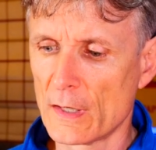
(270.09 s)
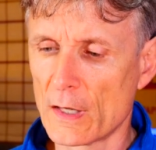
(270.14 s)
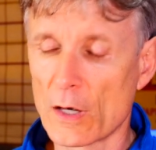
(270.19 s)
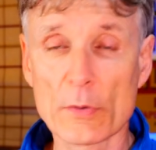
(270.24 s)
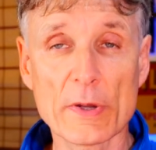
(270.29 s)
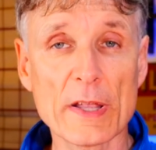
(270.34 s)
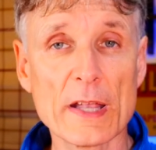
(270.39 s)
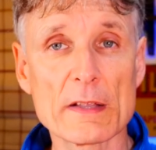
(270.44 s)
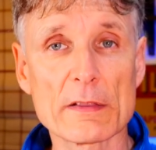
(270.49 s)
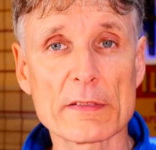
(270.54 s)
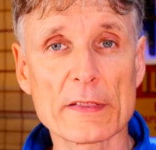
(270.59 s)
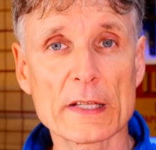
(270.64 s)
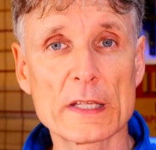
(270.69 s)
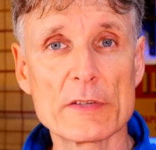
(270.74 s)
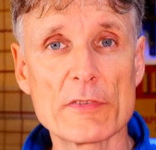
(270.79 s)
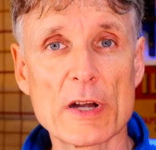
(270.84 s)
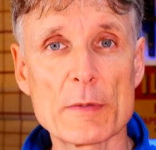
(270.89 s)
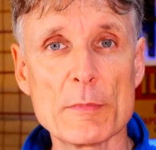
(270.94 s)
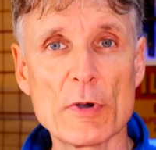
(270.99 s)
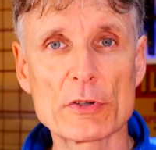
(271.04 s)
Okay, thank
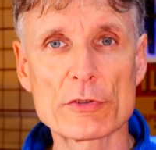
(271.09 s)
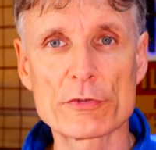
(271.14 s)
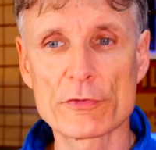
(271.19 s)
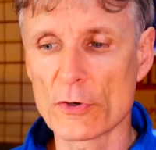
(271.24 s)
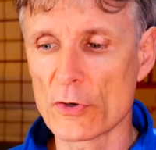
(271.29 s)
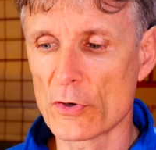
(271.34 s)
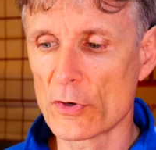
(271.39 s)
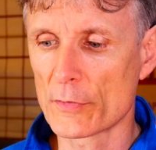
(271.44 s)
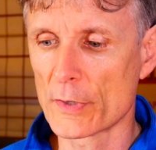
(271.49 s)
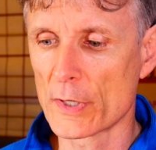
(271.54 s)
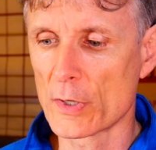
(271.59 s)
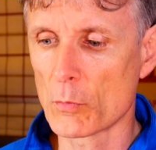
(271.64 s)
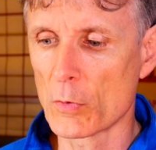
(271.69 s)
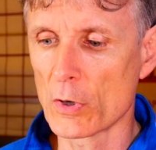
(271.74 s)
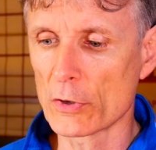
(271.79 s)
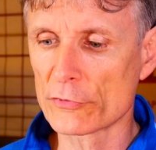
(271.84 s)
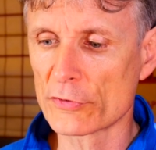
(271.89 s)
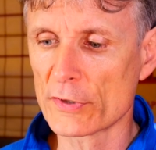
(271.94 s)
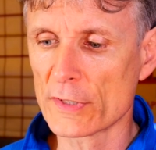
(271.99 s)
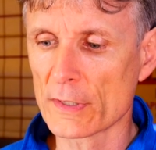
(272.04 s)
you very much for
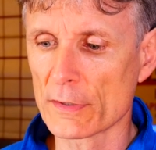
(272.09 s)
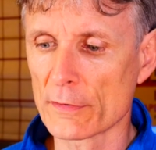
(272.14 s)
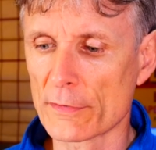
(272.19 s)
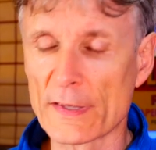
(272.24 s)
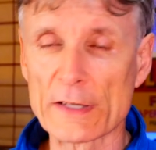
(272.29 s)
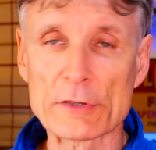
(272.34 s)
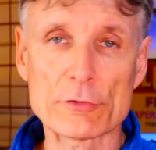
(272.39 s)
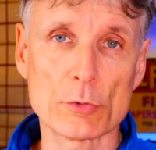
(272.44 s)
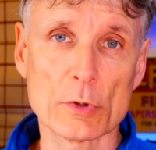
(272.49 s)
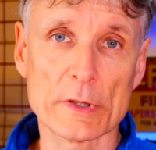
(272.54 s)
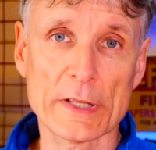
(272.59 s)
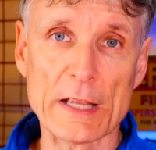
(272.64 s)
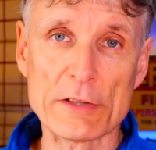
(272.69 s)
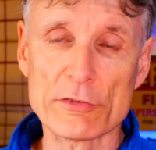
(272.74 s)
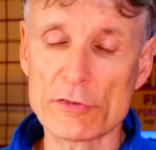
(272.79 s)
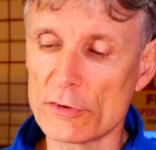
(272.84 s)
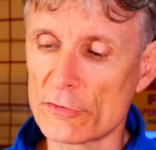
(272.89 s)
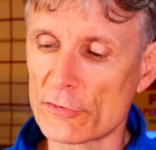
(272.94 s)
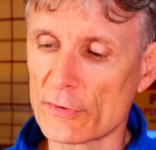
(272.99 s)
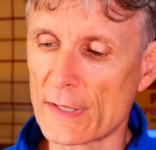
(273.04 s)
watching, and thanks for all the
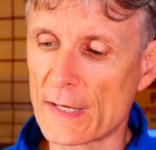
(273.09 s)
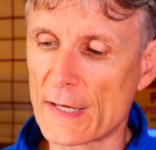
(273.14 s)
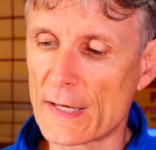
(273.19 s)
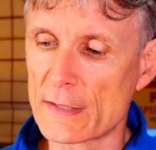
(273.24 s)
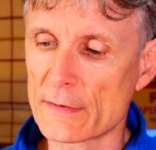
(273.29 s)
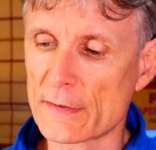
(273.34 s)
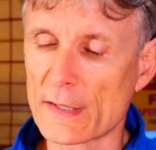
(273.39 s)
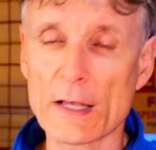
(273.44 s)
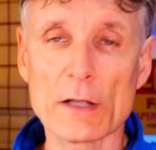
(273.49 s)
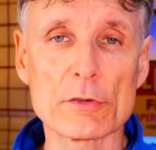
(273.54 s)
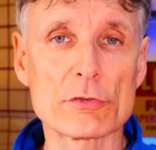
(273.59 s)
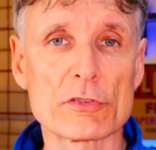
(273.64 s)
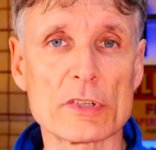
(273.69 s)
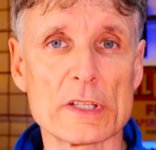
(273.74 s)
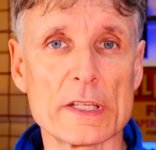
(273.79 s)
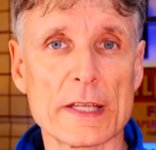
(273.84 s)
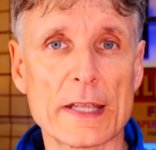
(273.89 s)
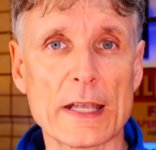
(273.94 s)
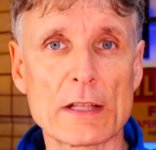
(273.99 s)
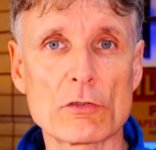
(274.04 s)
guesses, and I'll
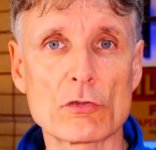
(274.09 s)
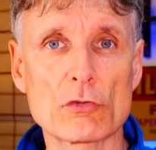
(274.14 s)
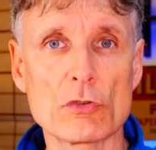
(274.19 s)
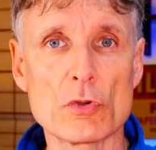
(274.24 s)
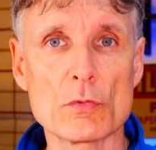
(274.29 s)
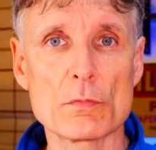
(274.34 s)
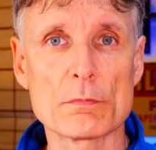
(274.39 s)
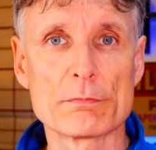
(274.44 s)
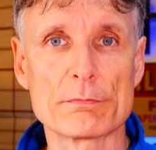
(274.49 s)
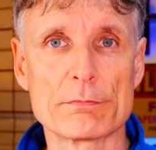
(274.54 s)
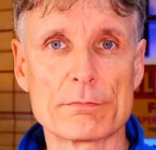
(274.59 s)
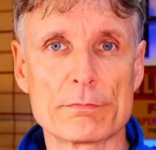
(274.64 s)
see you again soon.